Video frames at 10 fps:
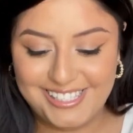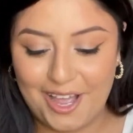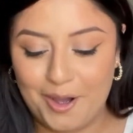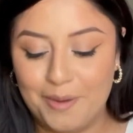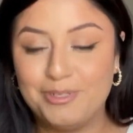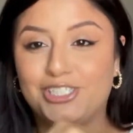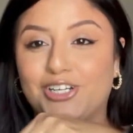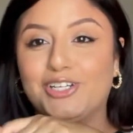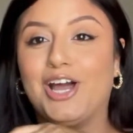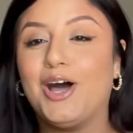so i'm gonna
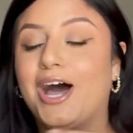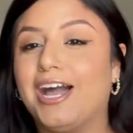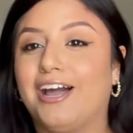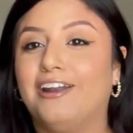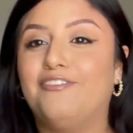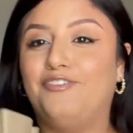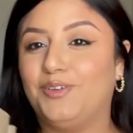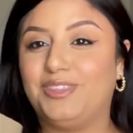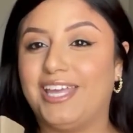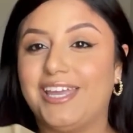show y'all i got a
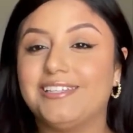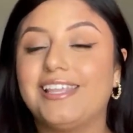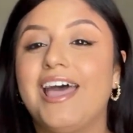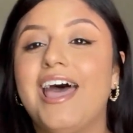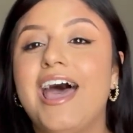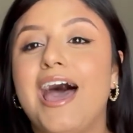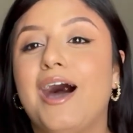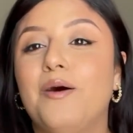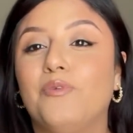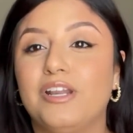few things
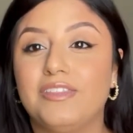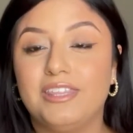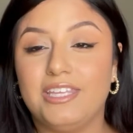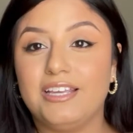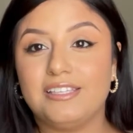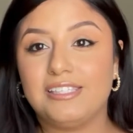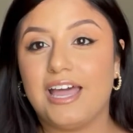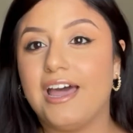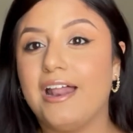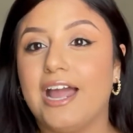uh, one of the things
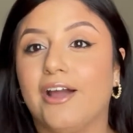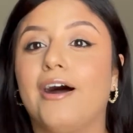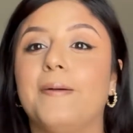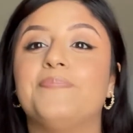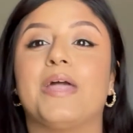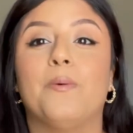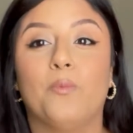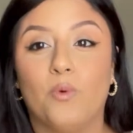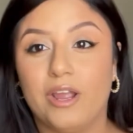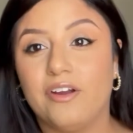that i got
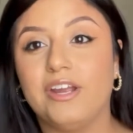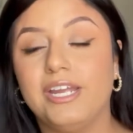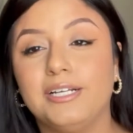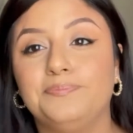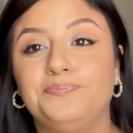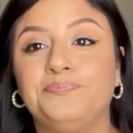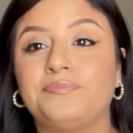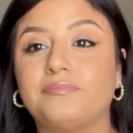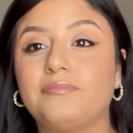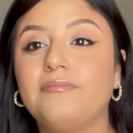i'm wearing
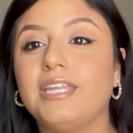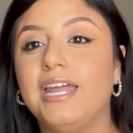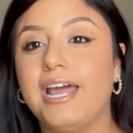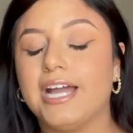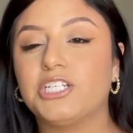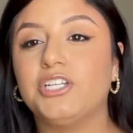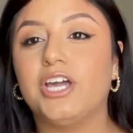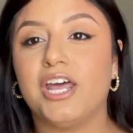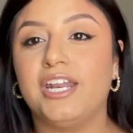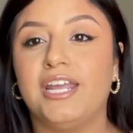and i actually
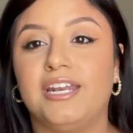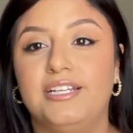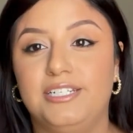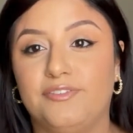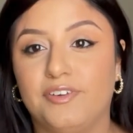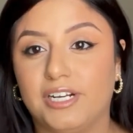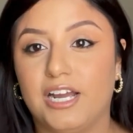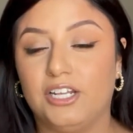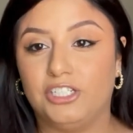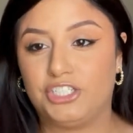got it in a different
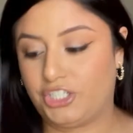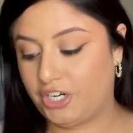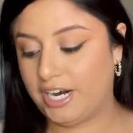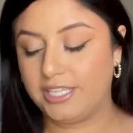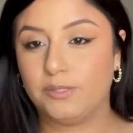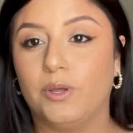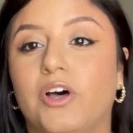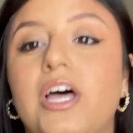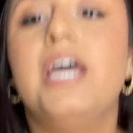color shirt as well